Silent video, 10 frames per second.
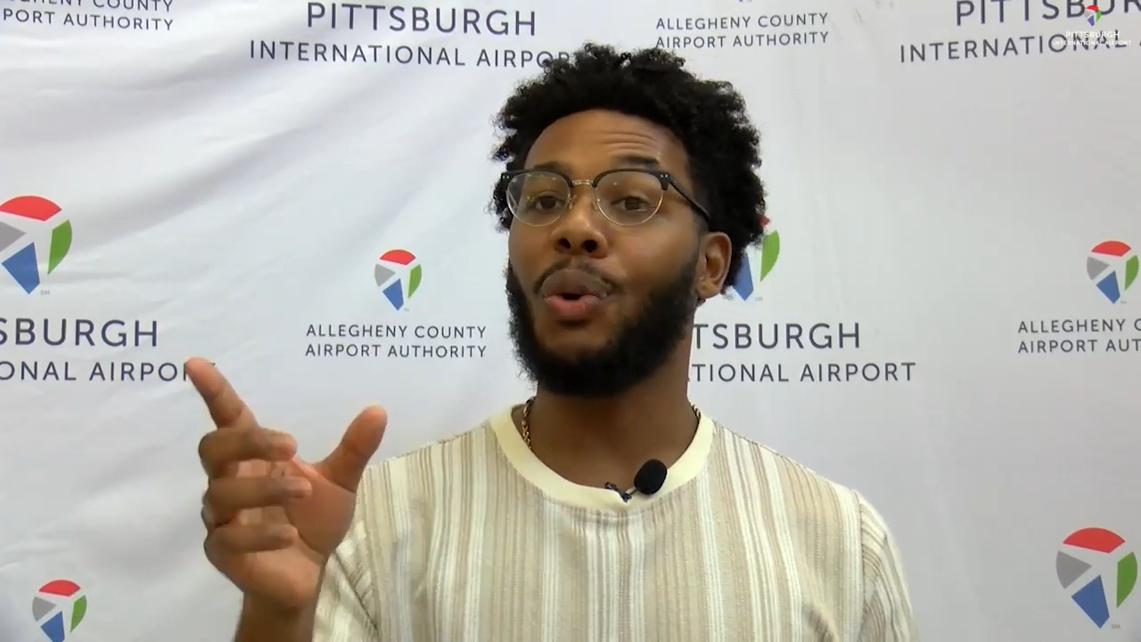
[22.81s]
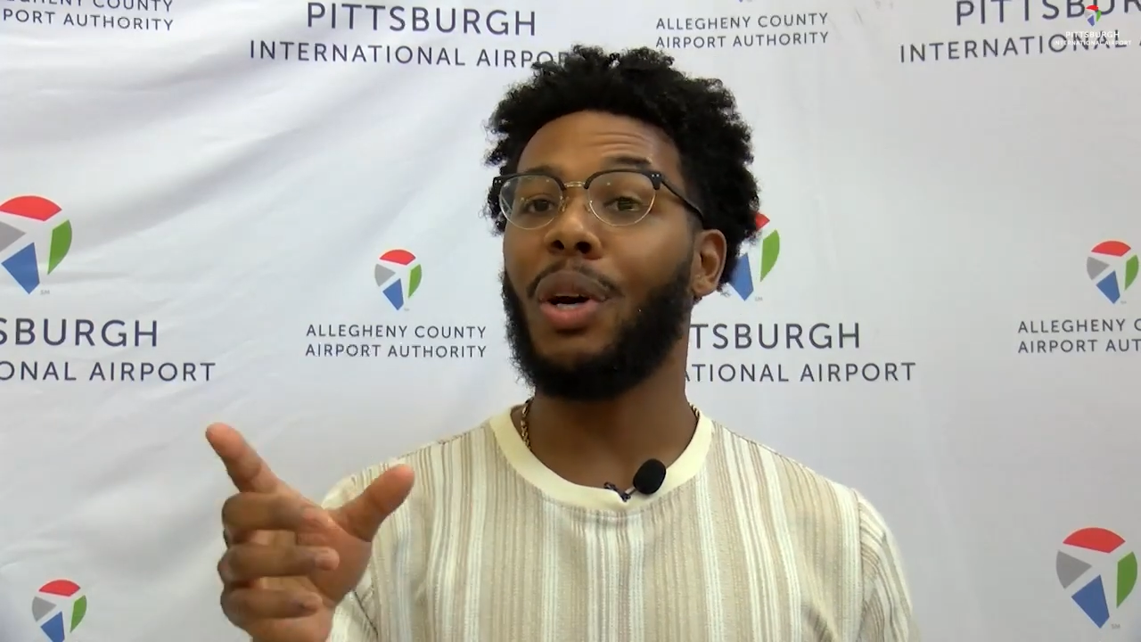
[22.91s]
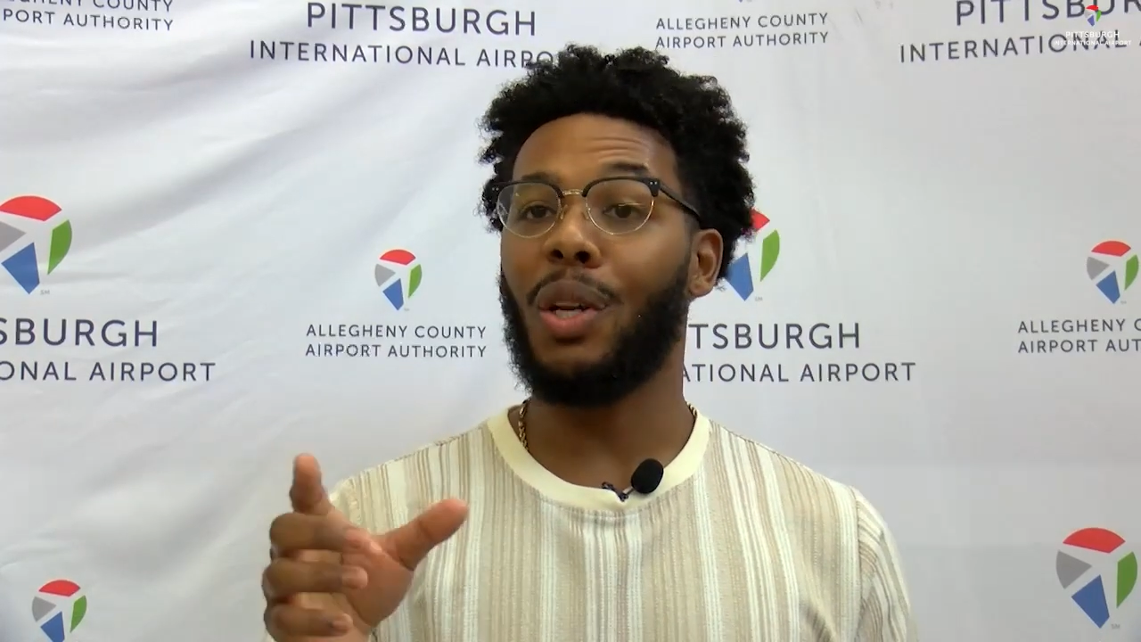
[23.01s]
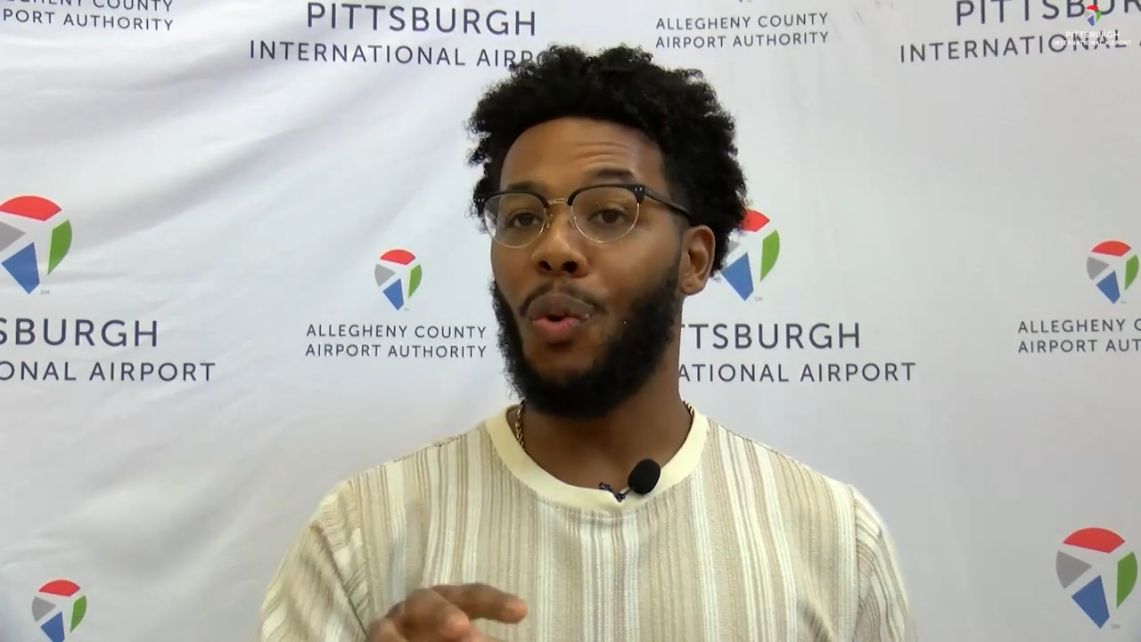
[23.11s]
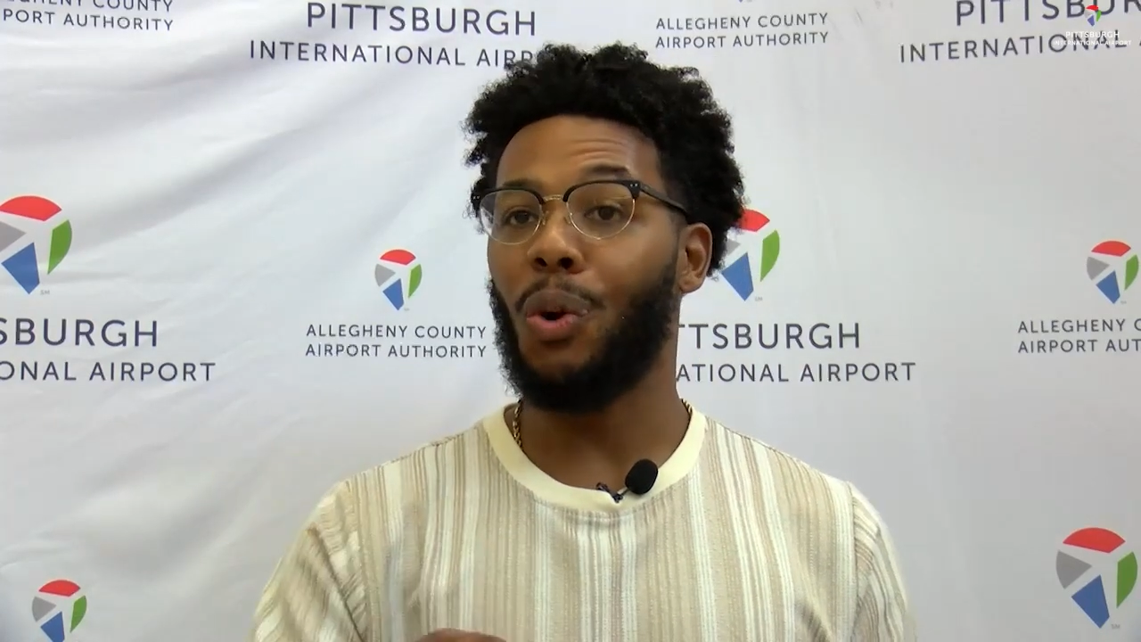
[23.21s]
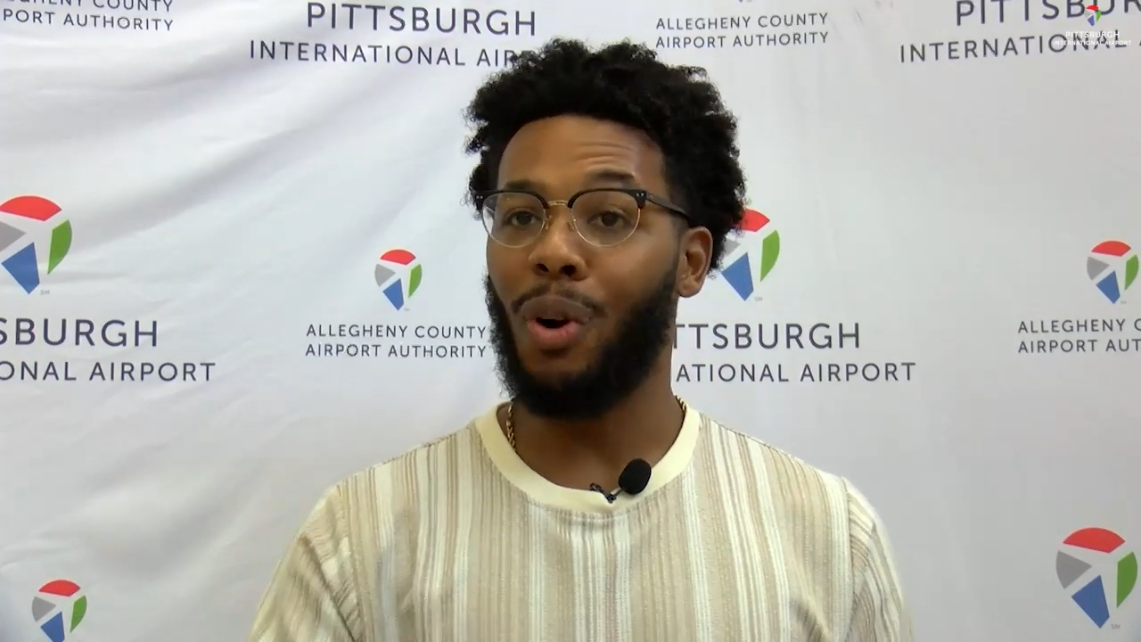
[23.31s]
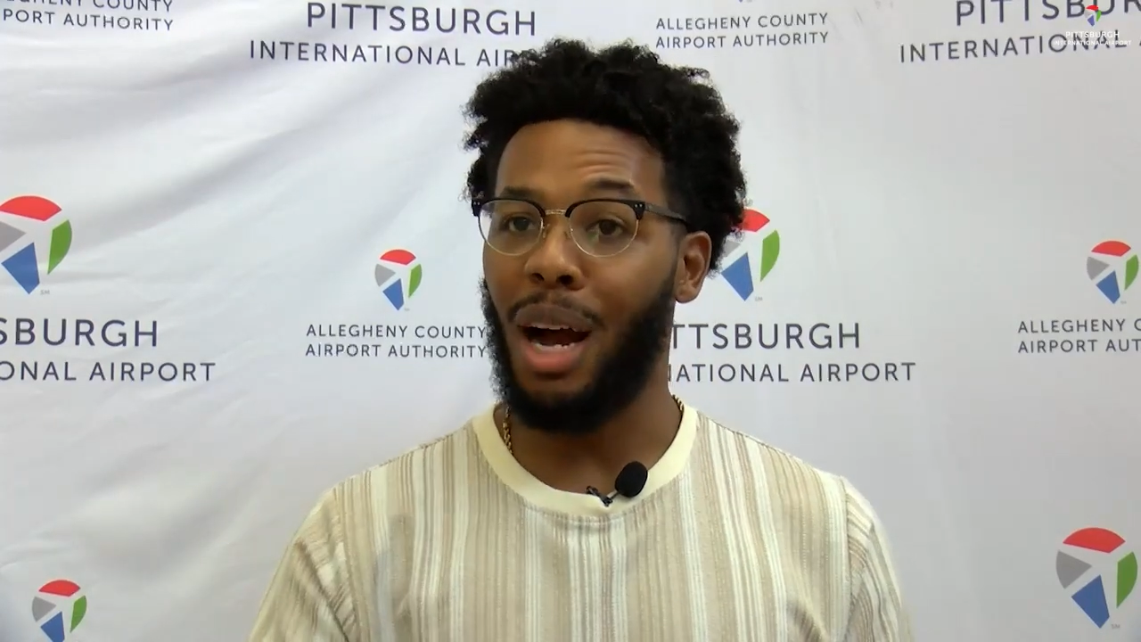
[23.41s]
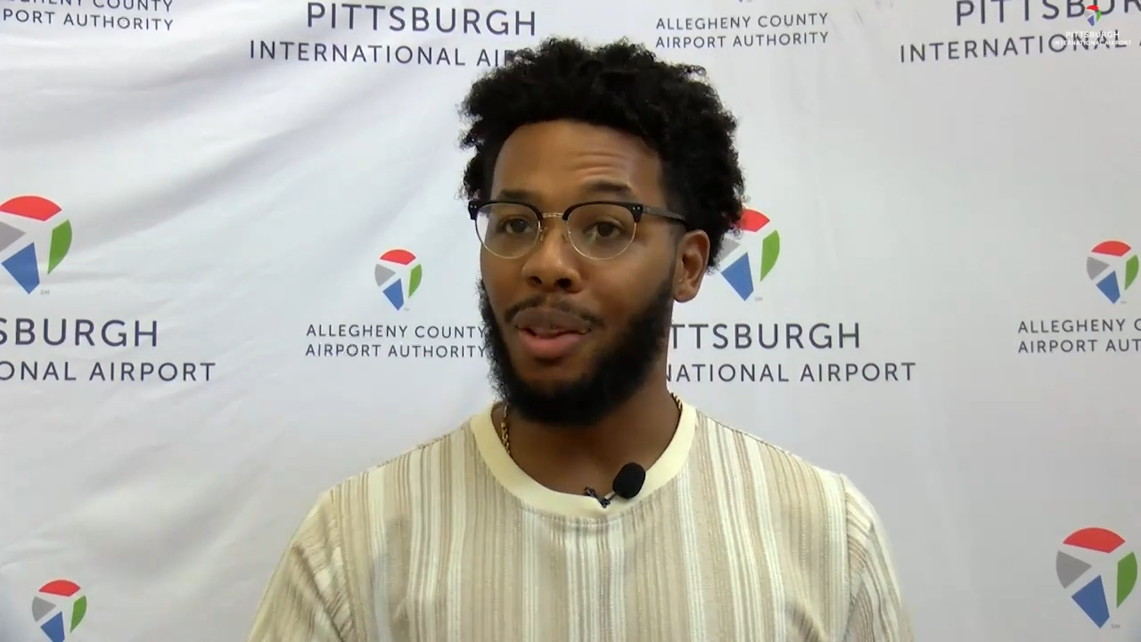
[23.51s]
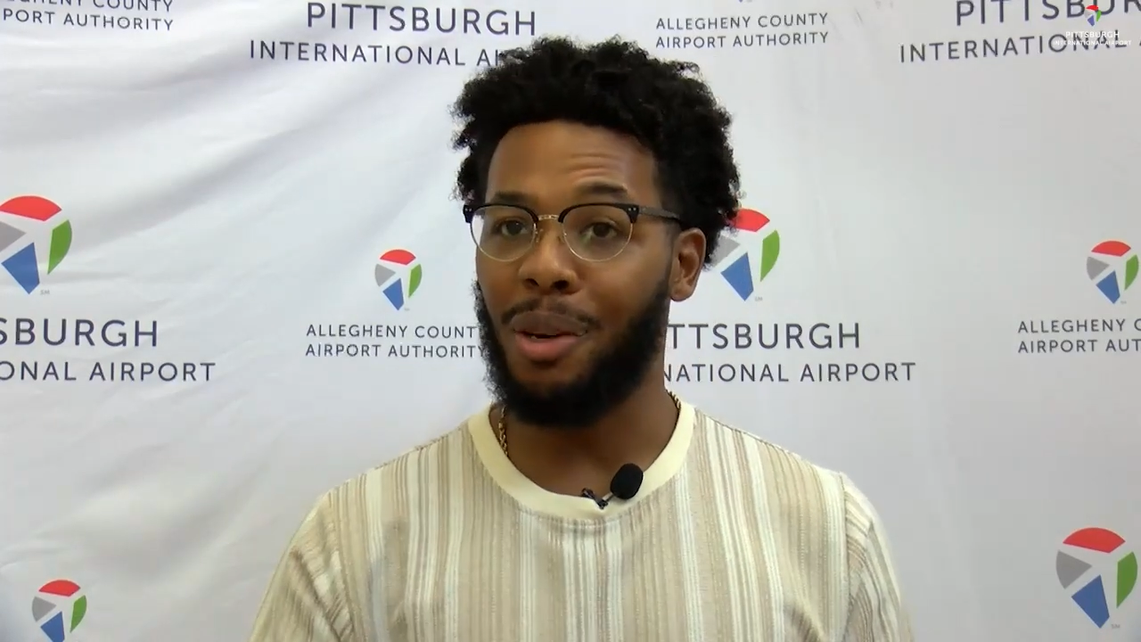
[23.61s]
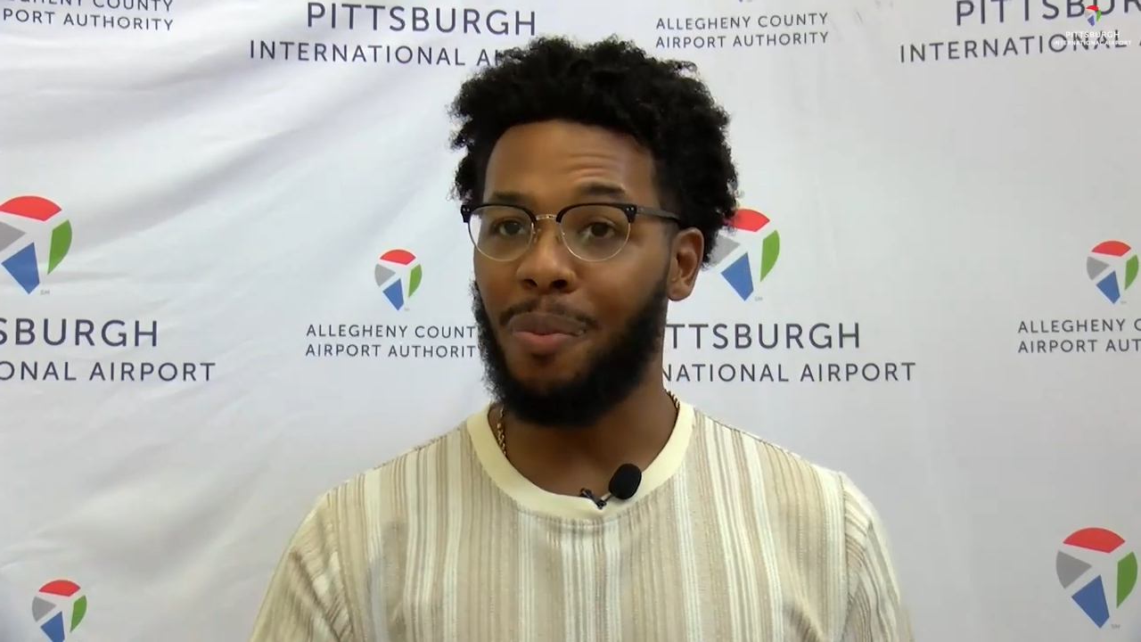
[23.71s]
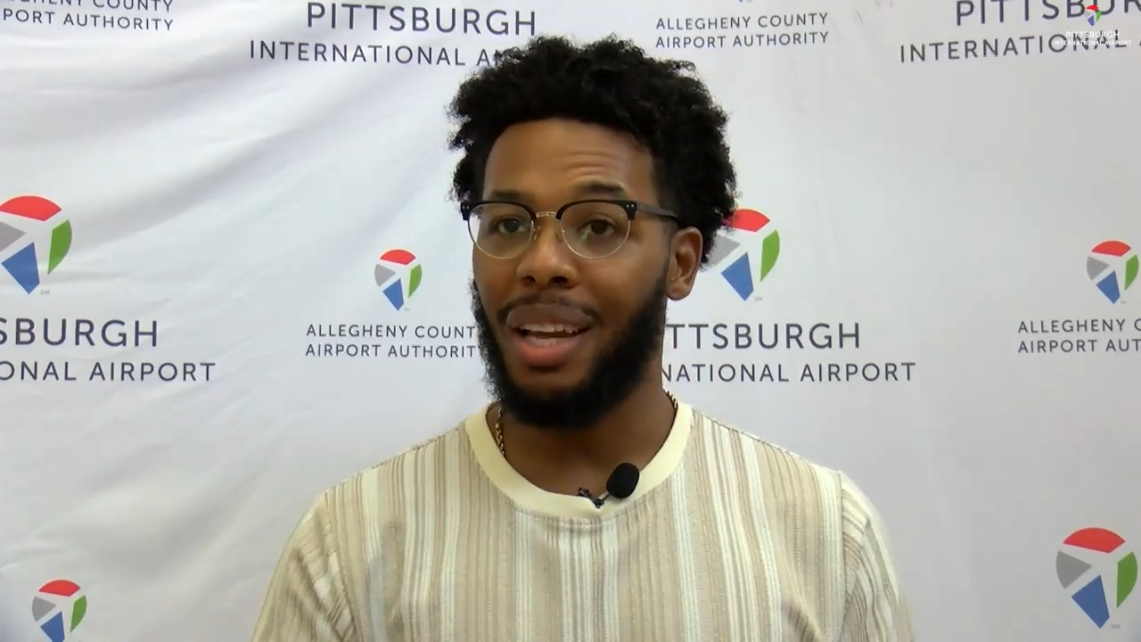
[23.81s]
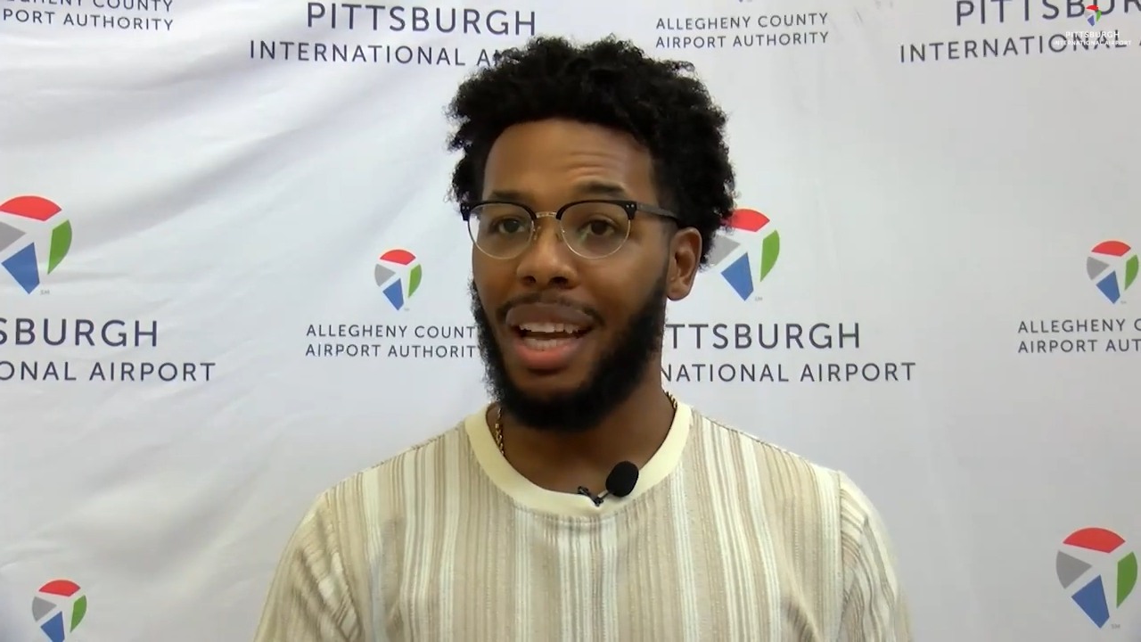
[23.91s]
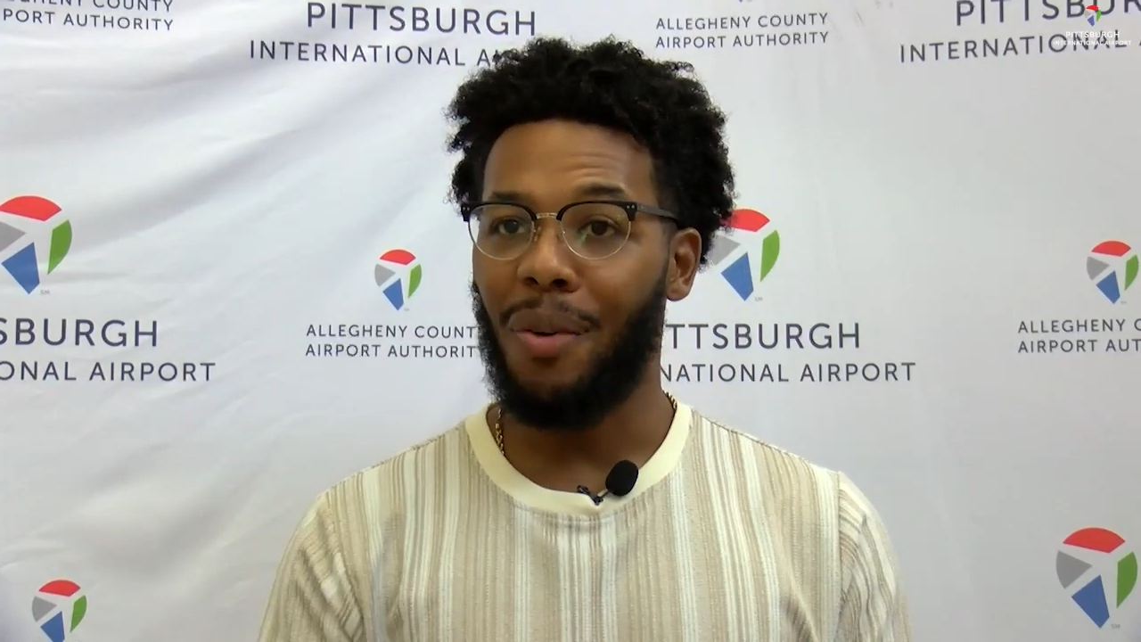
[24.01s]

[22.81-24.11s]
joy in the world around them